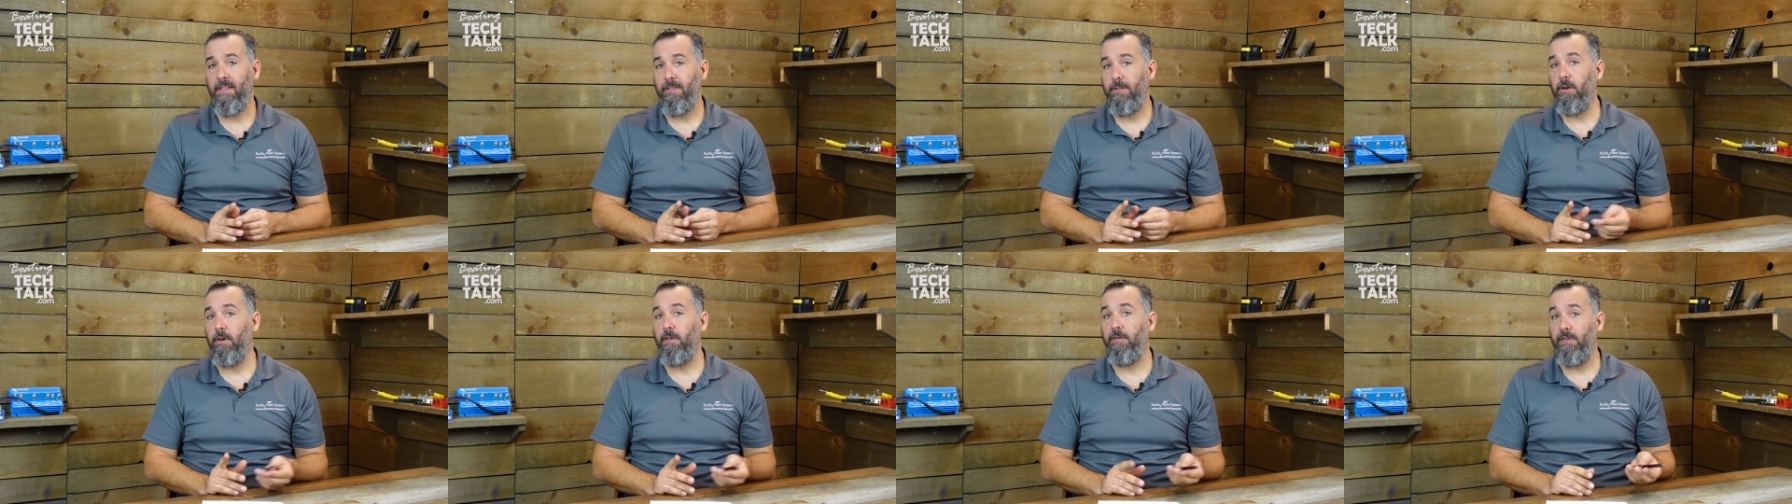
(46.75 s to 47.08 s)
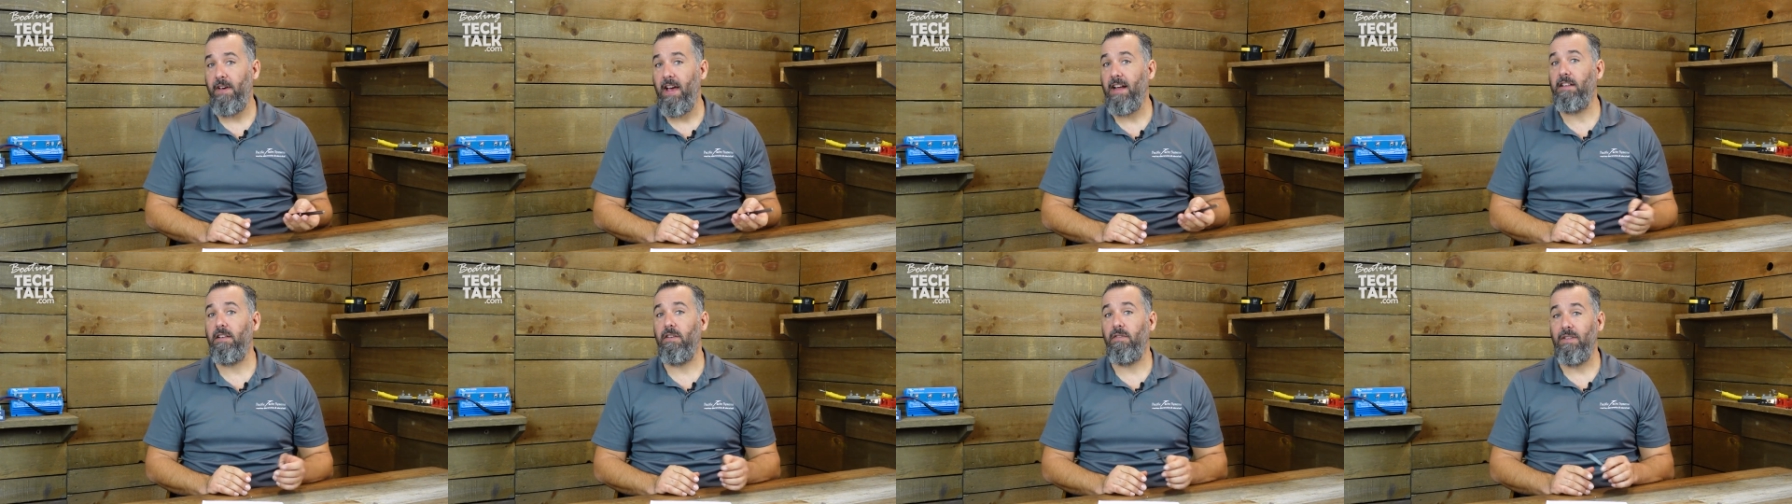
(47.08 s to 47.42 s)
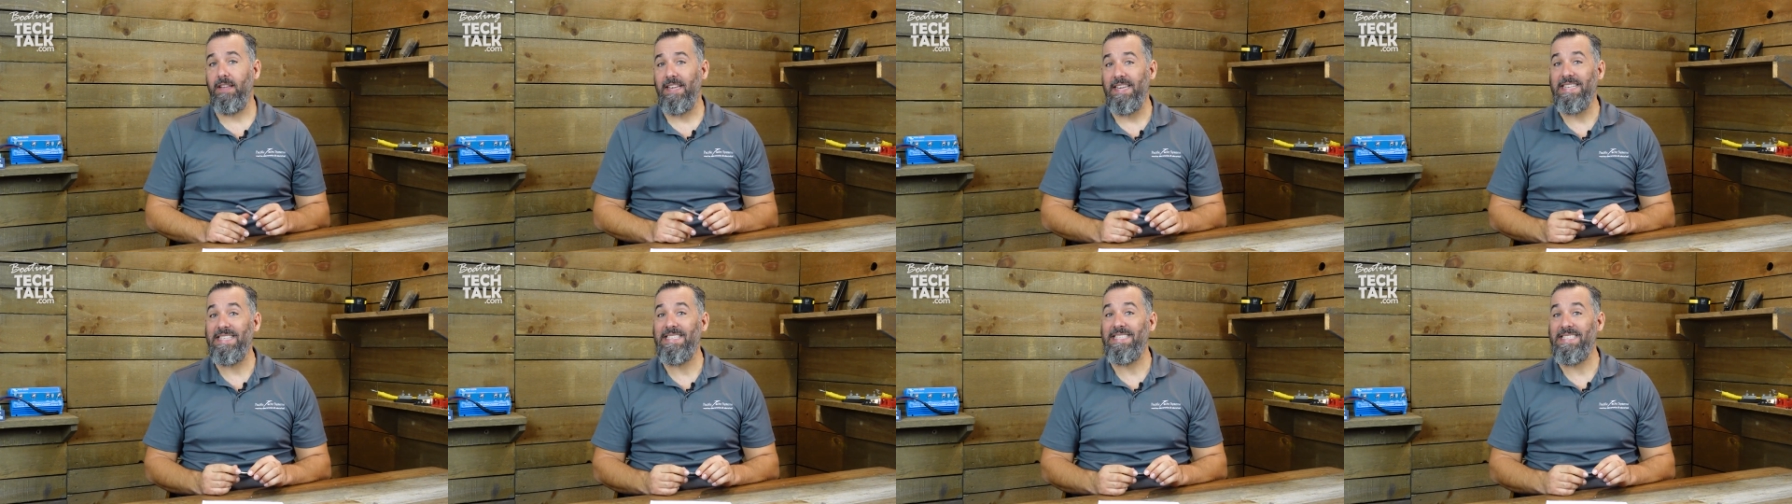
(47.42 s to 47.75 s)
They're
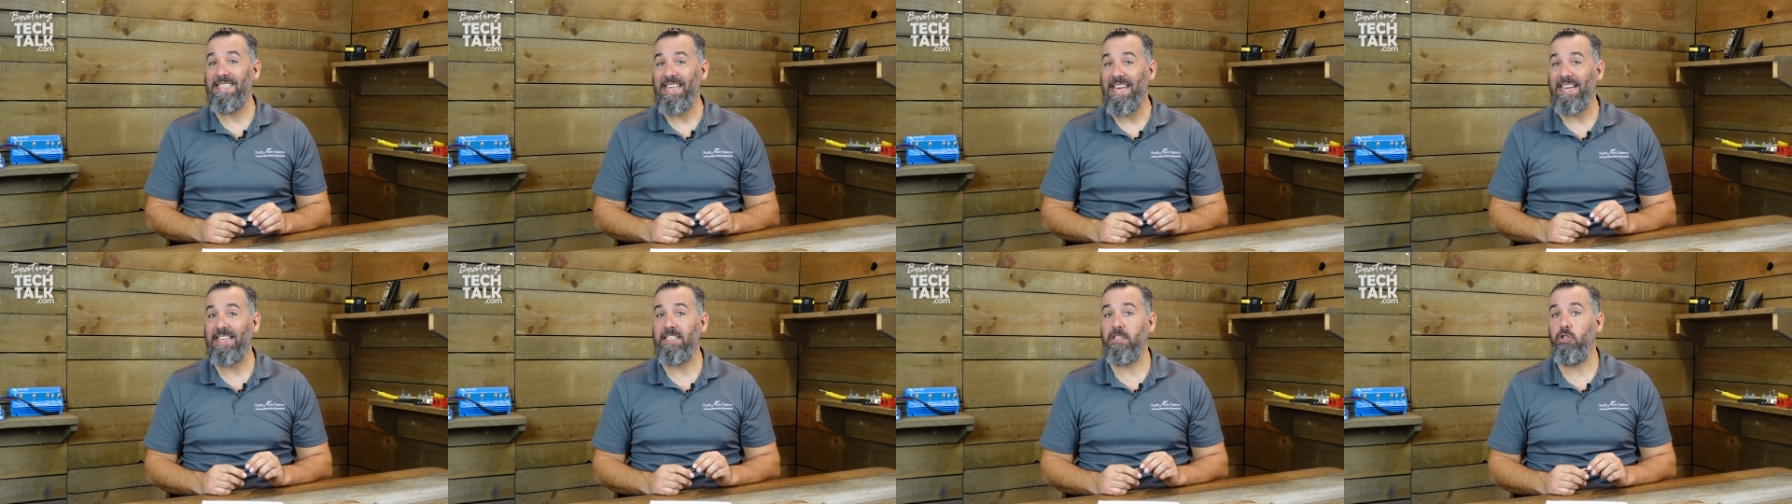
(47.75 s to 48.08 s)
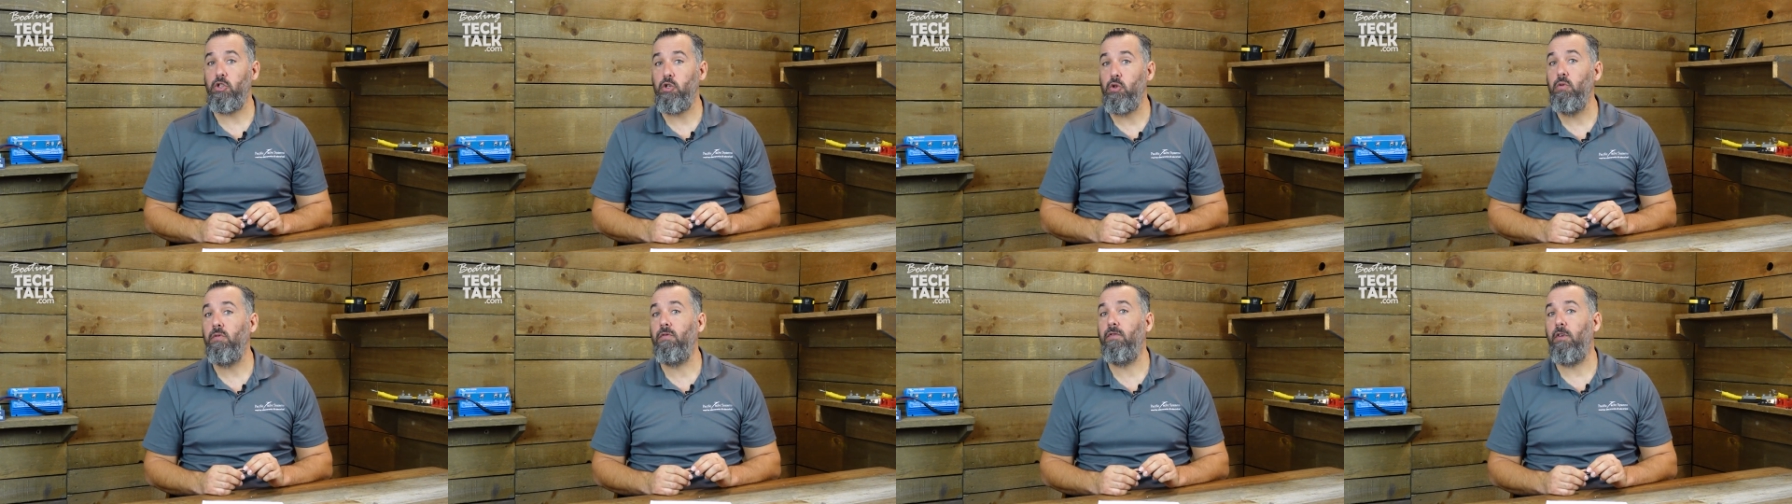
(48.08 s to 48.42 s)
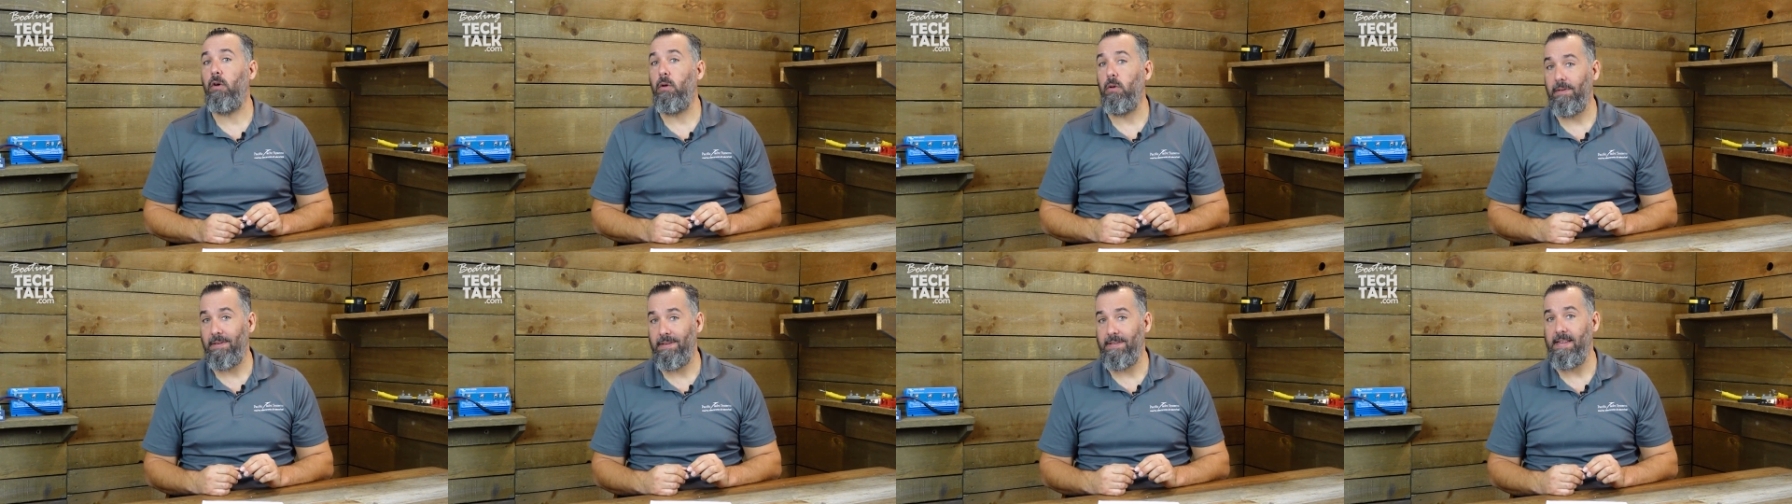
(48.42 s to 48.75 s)
effectively 6 2
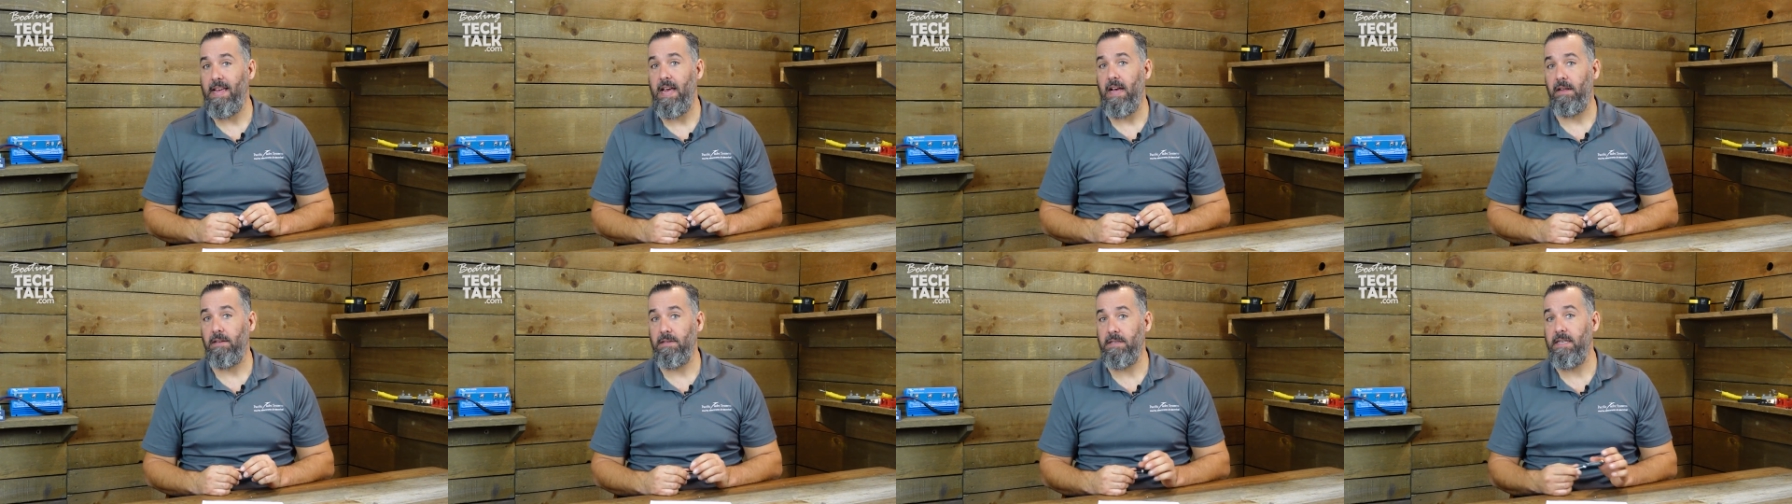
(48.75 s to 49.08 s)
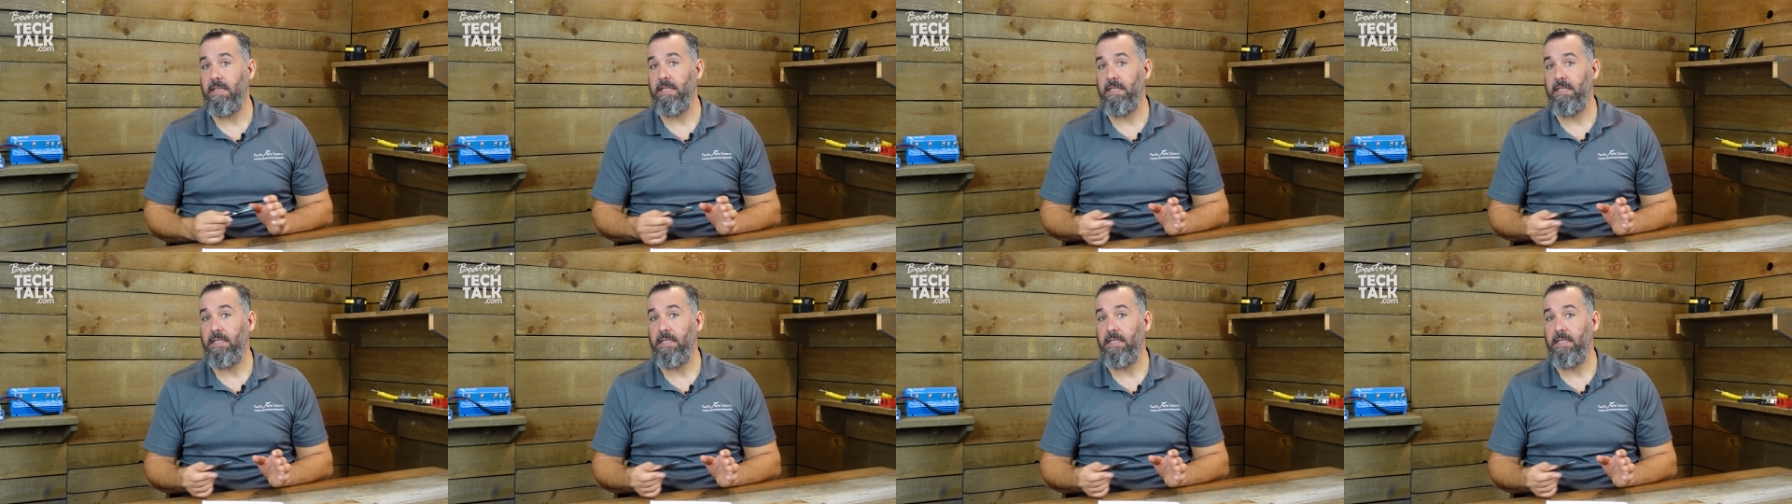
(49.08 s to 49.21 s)
volt cells